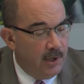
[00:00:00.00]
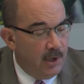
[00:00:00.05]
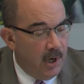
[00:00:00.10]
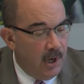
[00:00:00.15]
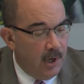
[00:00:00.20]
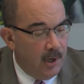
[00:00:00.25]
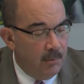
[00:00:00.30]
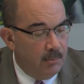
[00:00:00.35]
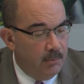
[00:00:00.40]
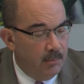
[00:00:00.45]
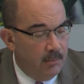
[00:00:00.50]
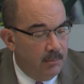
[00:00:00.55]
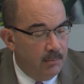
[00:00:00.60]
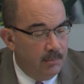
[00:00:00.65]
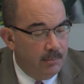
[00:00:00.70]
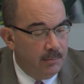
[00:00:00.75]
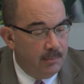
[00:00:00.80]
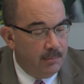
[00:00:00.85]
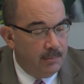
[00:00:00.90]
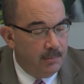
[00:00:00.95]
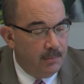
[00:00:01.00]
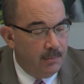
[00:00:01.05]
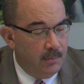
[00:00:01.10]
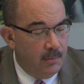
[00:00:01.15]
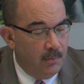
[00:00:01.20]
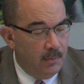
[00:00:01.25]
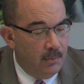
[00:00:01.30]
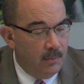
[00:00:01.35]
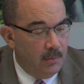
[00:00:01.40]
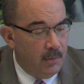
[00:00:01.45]
um,
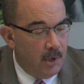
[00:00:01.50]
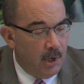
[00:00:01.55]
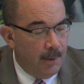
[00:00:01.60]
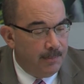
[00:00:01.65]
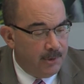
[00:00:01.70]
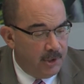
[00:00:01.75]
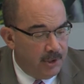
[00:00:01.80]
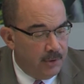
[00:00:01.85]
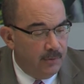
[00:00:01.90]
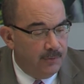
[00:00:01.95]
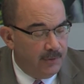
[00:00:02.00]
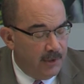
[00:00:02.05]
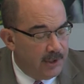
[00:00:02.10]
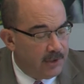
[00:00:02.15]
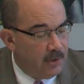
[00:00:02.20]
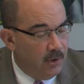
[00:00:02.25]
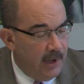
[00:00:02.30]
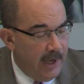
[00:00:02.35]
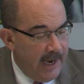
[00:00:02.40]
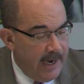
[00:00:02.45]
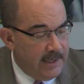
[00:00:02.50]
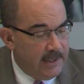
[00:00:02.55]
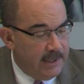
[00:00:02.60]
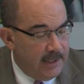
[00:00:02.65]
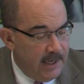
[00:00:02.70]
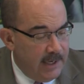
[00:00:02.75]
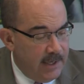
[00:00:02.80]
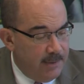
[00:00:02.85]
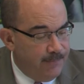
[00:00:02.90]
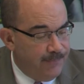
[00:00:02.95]
up to fiscal
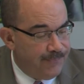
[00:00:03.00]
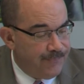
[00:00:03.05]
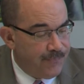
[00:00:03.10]
18.